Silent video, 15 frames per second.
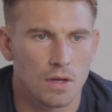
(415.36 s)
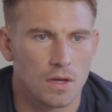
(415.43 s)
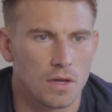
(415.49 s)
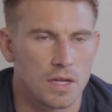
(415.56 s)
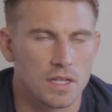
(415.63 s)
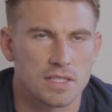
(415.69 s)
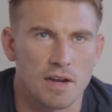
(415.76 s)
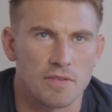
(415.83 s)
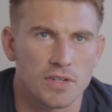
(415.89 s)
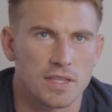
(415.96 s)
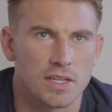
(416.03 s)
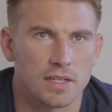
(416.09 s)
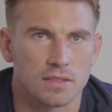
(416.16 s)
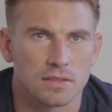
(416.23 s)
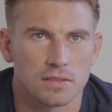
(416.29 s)
It's
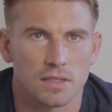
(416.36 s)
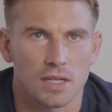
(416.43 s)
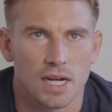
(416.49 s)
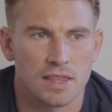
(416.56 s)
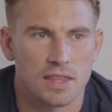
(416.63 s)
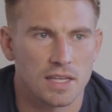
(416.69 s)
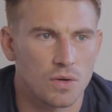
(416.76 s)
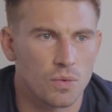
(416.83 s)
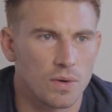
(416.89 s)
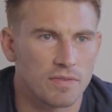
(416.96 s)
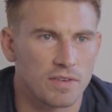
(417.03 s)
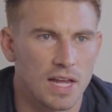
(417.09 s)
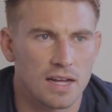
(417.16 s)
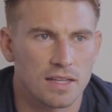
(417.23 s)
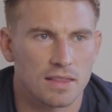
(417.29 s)
everything. I think we've
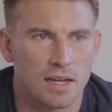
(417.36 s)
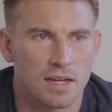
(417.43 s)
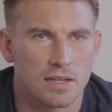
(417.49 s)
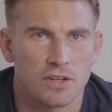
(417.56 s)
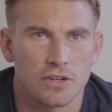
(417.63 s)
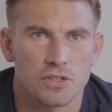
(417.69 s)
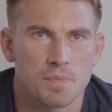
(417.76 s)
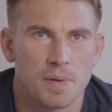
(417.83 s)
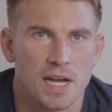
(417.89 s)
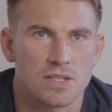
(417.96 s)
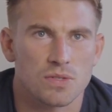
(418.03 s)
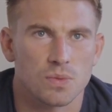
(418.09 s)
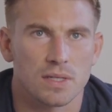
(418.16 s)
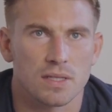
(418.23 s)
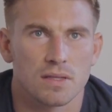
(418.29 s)
lacked that in years
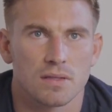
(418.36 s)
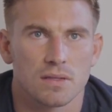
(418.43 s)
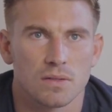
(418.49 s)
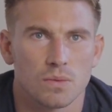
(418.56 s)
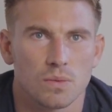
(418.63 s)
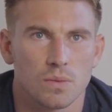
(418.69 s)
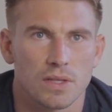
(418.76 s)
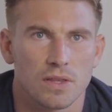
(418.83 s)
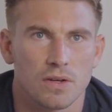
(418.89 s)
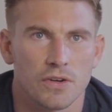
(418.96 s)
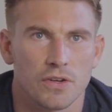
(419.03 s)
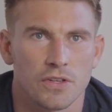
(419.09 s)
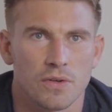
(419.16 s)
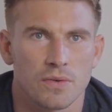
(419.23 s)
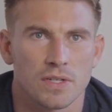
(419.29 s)
past with our
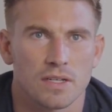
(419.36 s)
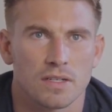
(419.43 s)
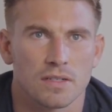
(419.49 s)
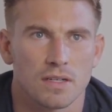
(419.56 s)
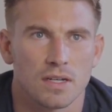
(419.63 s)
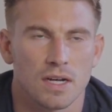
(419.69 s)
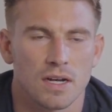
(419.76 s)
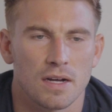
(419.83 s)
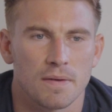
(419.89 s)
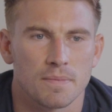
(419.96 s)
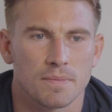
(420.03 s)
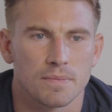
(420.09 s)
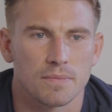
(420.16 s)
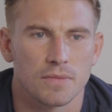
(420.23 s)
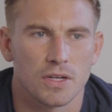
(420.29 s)
union.
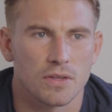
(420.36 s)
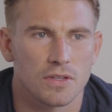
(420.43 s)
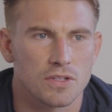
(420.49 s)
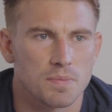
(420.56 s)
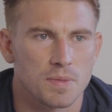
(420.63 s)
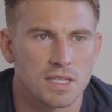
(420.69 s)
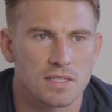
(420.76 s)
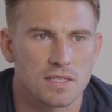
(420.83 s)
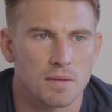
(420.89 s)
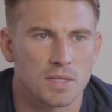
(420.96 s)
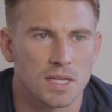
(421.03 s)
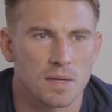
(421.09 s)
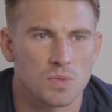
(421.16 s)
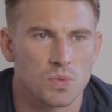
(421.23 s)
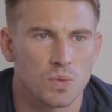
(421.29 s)
There's been some
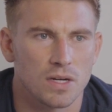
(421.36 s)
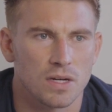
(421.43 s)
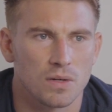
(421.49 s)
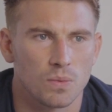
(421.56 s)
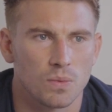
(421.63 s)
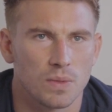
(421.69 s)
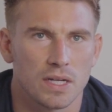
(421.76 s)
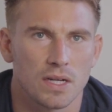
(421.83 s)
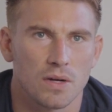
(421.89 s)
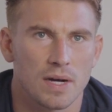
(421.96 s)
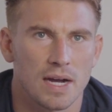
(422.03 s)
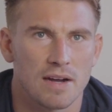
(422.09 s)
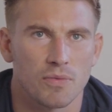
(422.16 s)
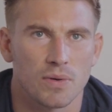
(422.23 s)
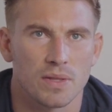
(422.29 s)
times where we go
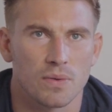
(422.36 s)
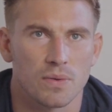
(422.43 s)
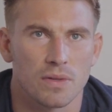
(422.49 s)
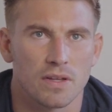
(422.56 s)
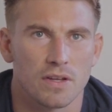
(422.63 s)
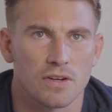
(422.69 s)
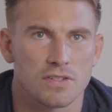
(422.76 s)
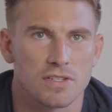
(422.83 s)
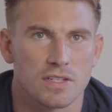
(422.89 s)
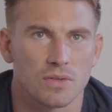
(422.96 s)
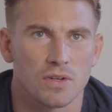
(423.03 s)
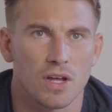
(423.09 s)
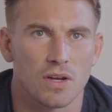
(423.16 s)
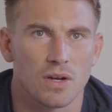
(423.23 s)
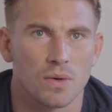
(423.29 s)
halfway through the year still
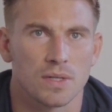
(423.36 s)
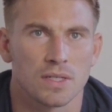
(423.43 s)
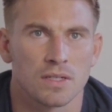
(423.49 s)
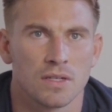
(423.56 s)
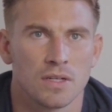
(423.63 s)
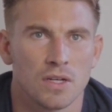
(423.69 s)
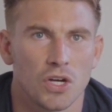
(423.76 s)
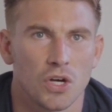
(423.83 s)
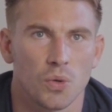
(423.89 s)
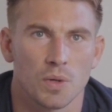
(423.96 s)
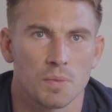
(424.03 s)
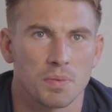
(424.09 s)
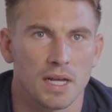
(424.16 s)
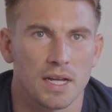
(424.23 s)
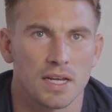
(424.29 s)
not knowing who we're
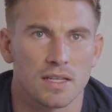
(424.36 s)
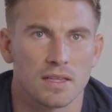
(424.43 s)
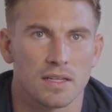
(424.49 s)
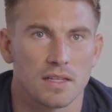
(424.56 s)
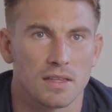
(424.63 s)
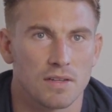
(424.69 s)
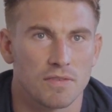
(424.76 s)
playing in the